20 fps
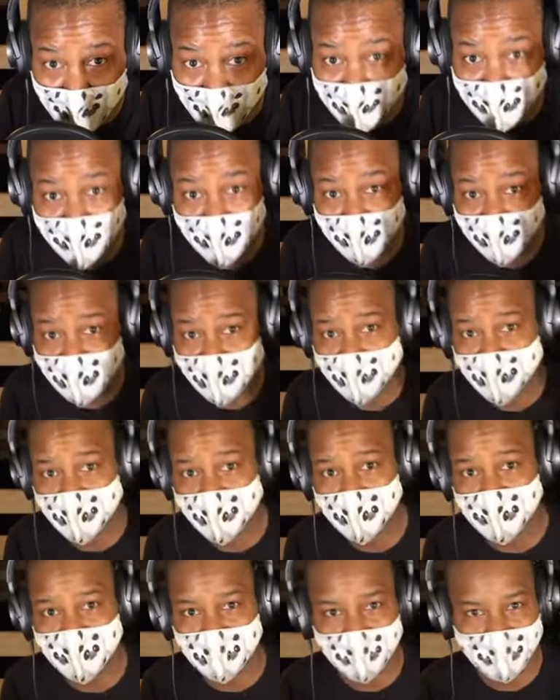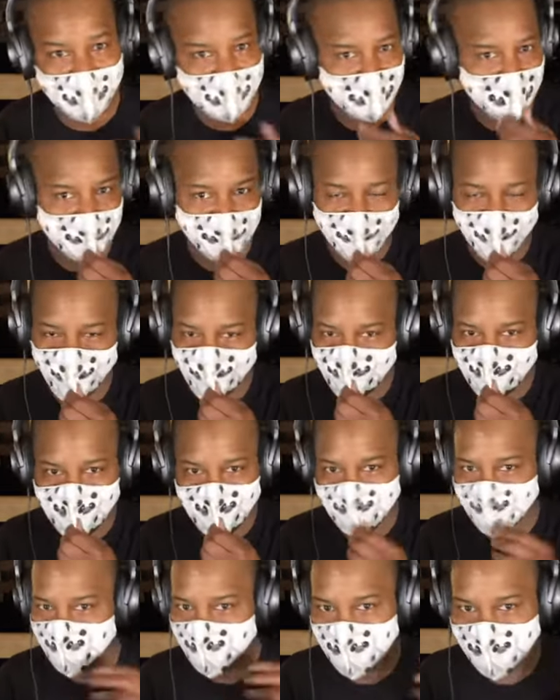But even in the daytime,
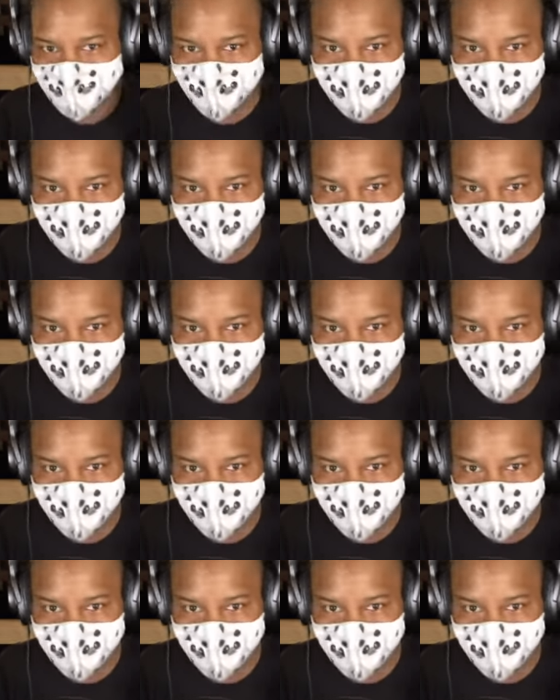I